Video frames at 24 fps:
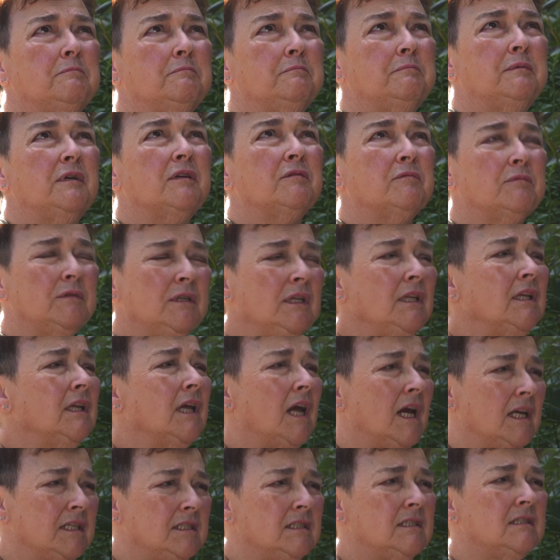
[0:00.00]
But really,
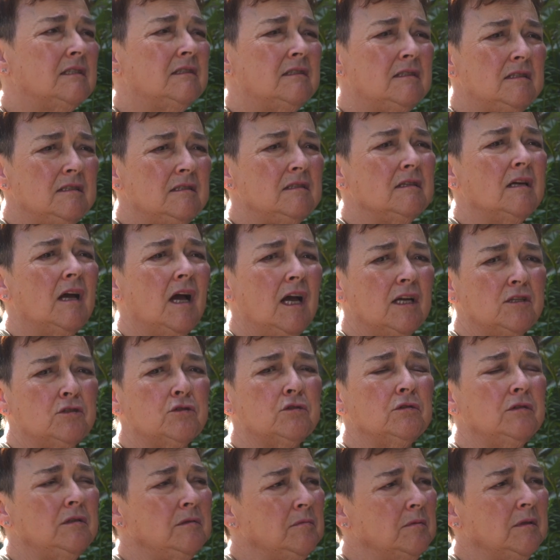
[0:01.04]
I
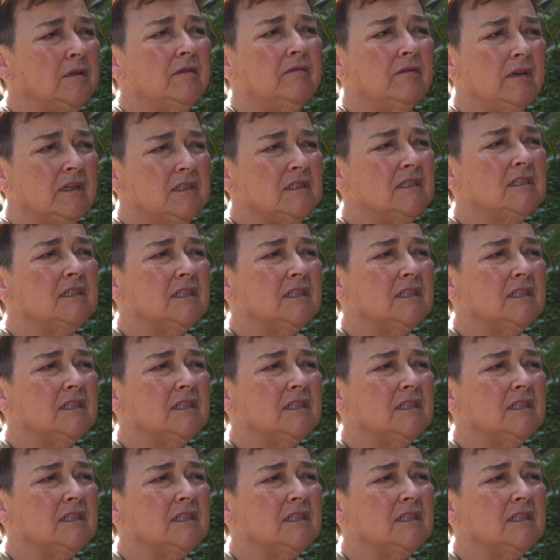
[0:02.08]
truly believe I